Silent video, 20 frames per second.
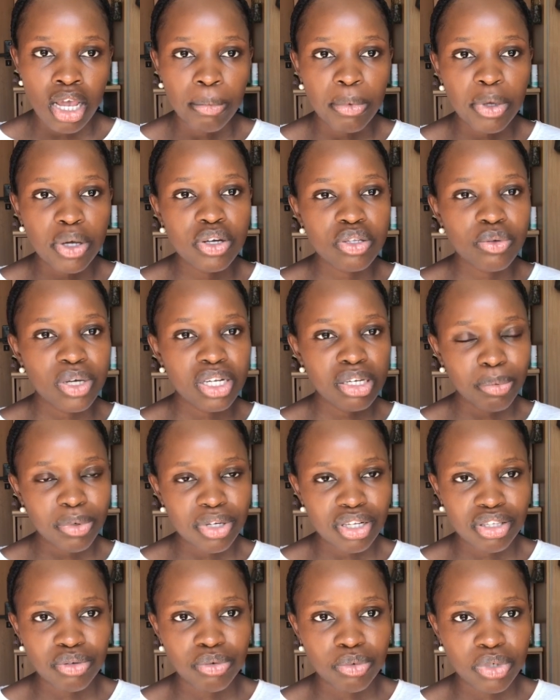Because when the
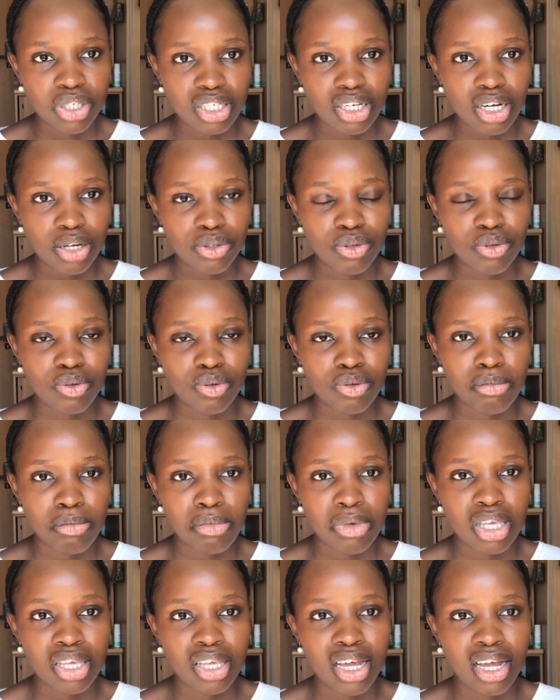person reached out to
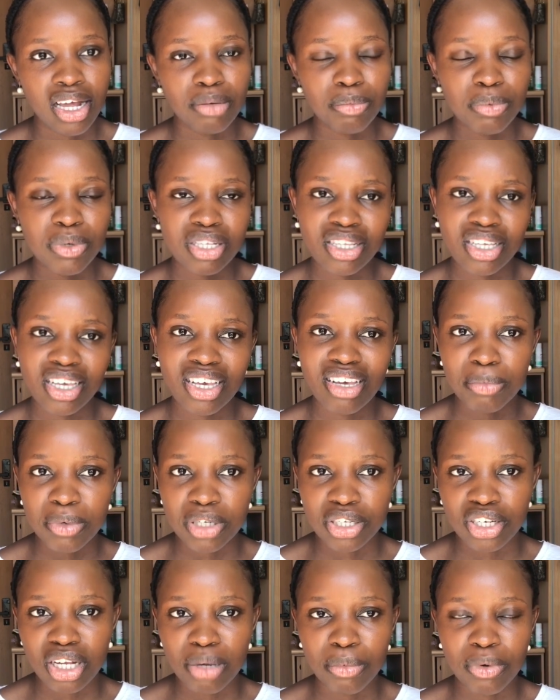me and the person gave me
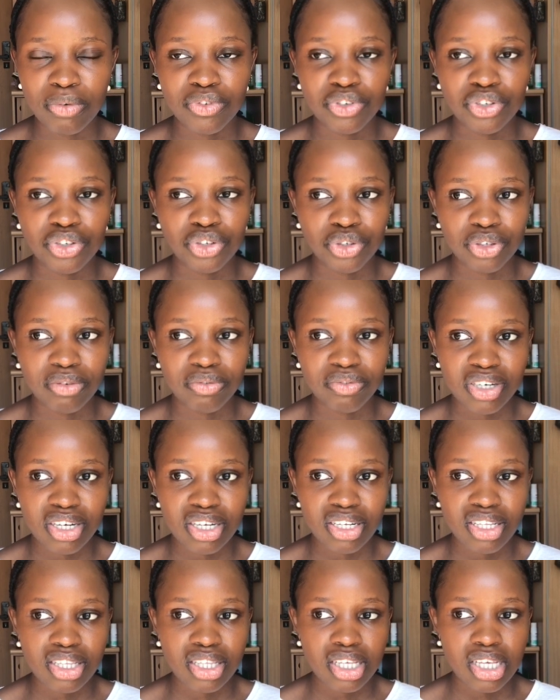the name of the
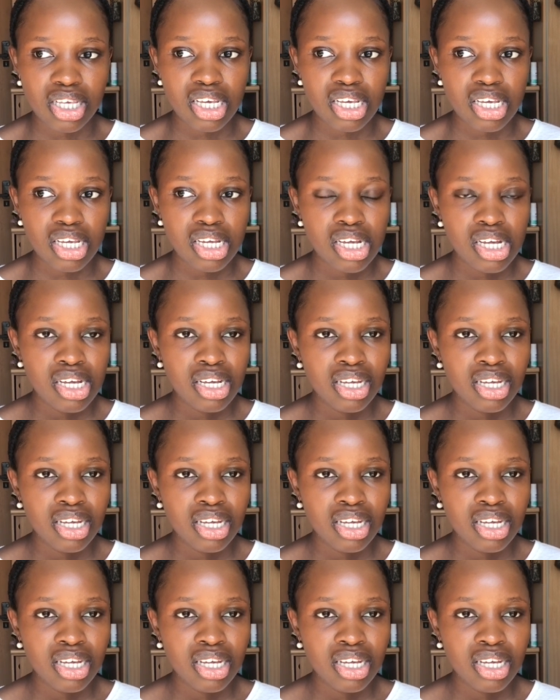university,